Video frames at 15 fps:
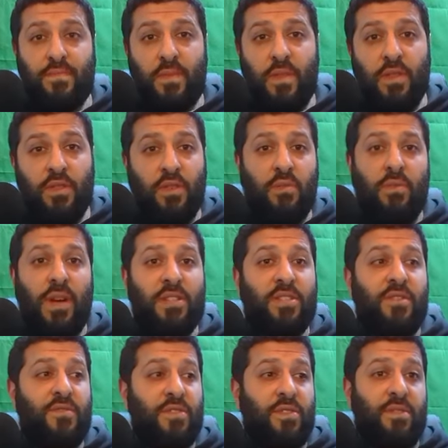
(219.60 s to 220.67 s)
the rest
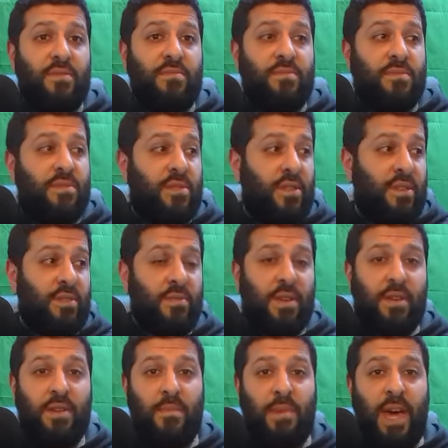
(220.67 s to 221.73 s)
of their their
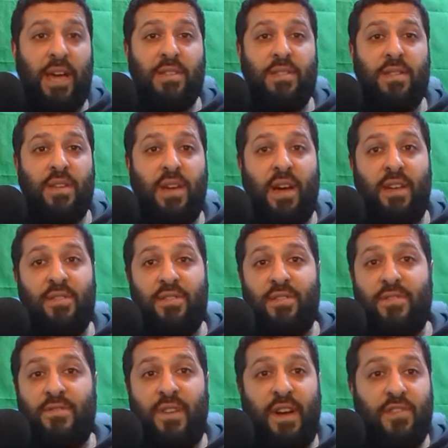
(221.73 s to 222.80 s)
capacity on their
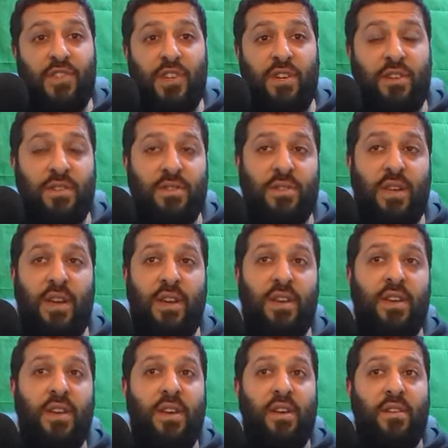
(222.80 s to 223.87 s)
5G NR side
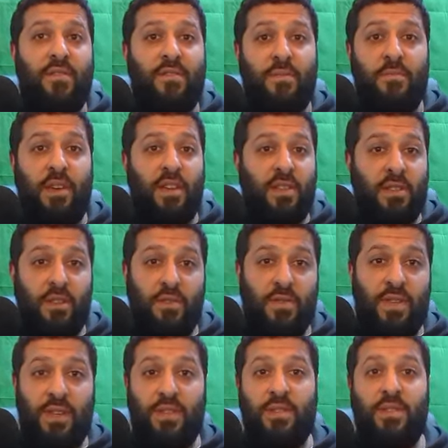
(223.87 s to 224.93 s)
from like DoD
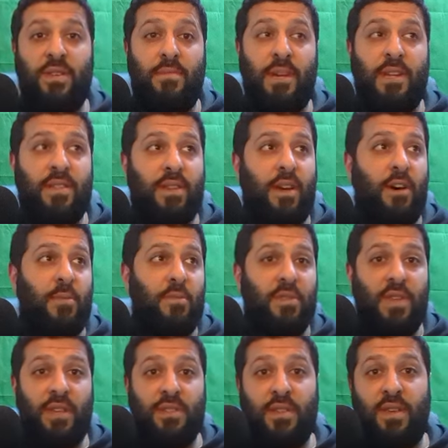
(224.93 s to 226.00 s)
and C band to help with
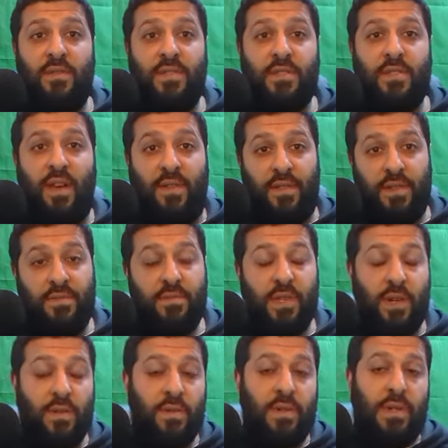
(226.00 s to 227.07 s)
N77.
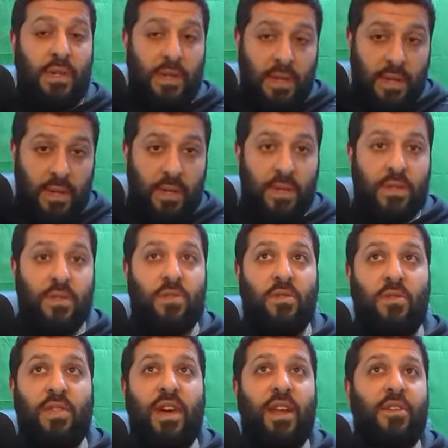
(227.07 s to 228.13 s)
So just
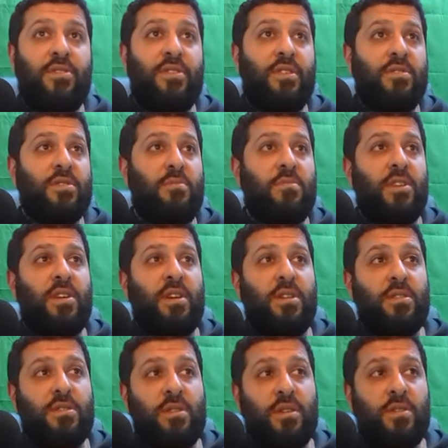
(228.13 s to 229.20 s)
throwing that out there, something to
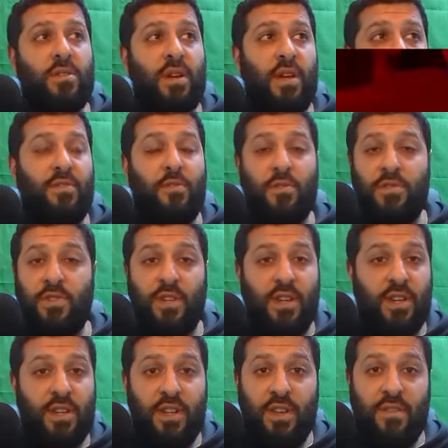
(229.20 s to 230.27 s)
consider. And of course, you're going
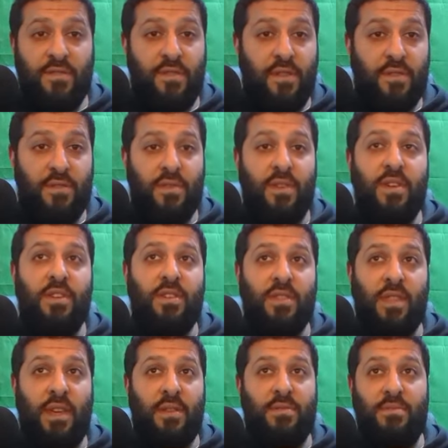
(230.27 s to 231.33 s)
to need a phone
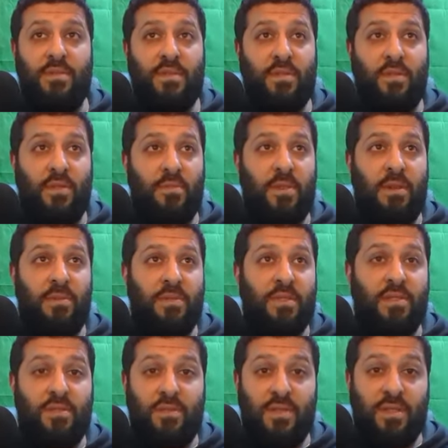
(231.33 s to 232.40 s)
that is going to be able to
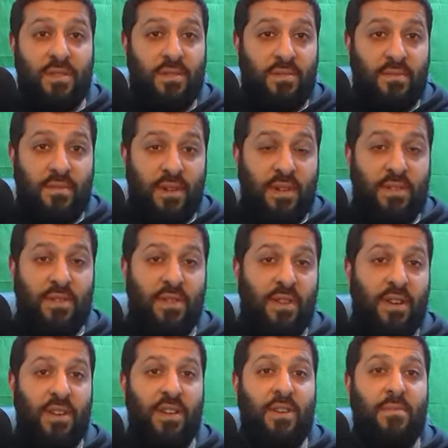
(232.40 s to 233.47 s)
do this, right? So you're
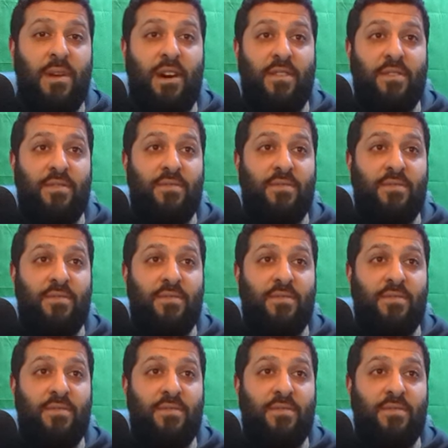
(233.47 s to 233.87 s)
going to need a modern